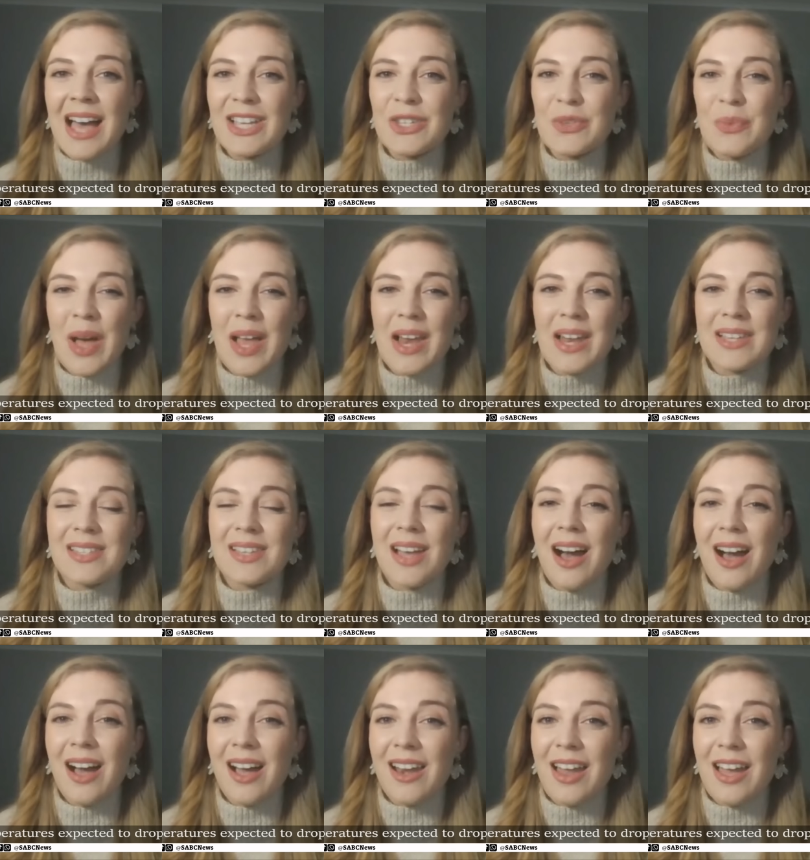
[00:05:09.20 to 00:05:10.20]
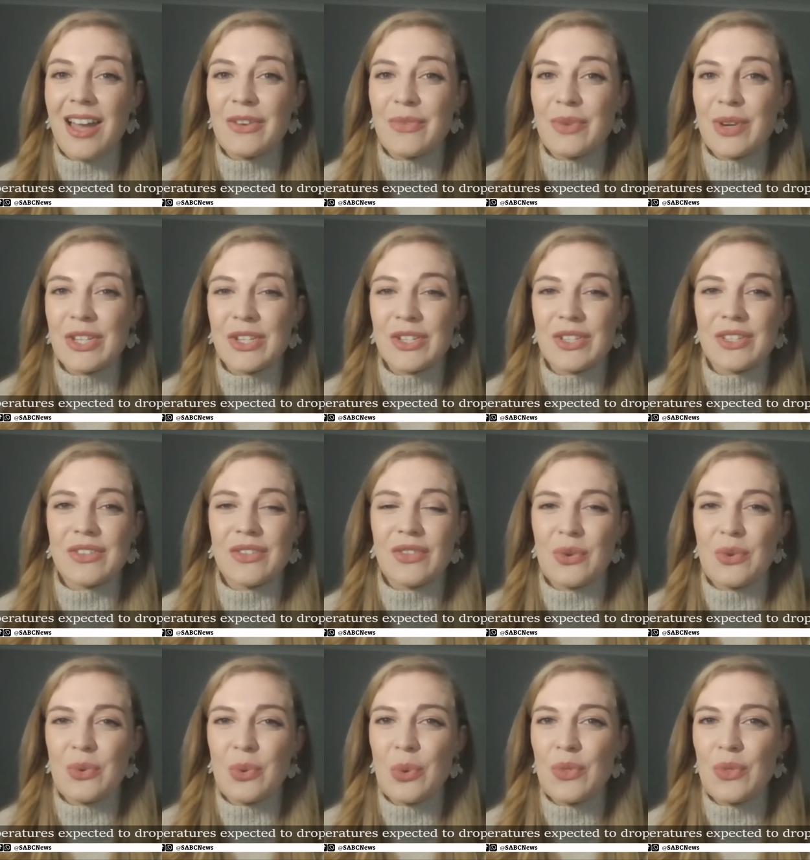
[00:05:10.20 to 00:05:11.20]
as well as the high-lying regions in
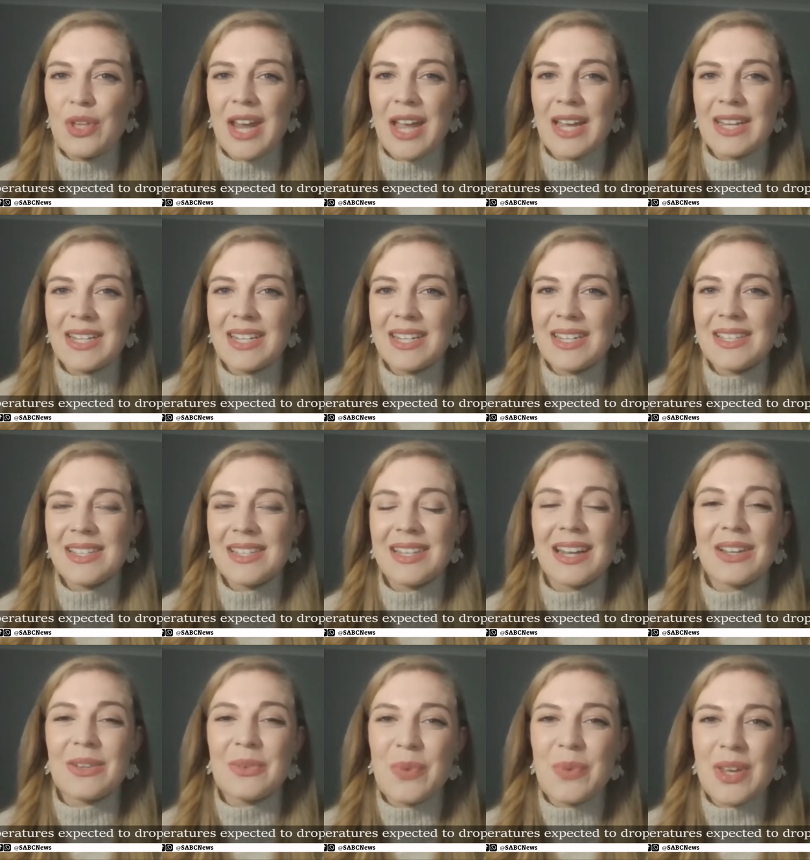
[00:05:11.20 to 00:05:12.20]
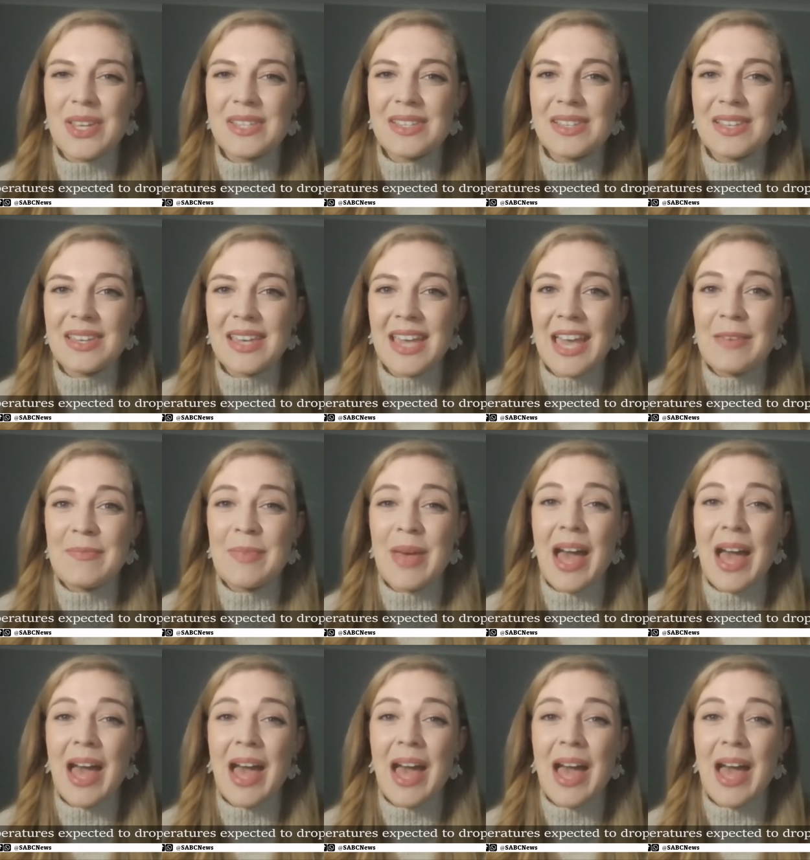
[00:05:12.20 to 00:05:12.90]
the Northern and Eastern and Western Cape.